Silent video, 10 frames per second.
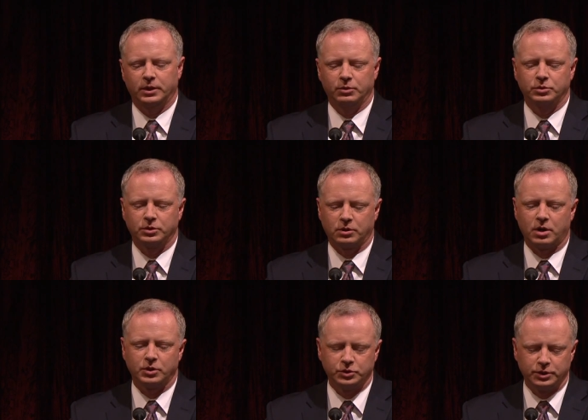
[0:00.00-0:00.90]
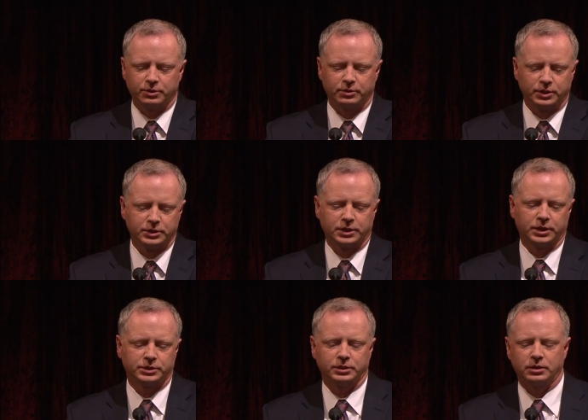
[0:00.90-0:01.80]
It was a large general
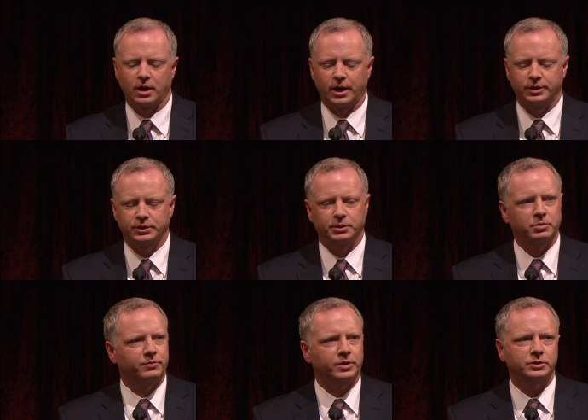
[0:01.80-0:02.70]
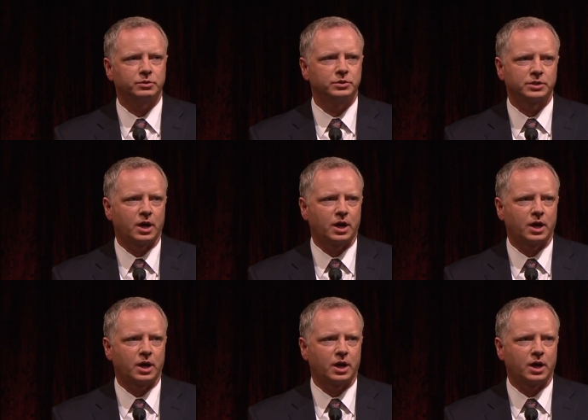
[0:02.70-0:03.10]
education class, and the professor was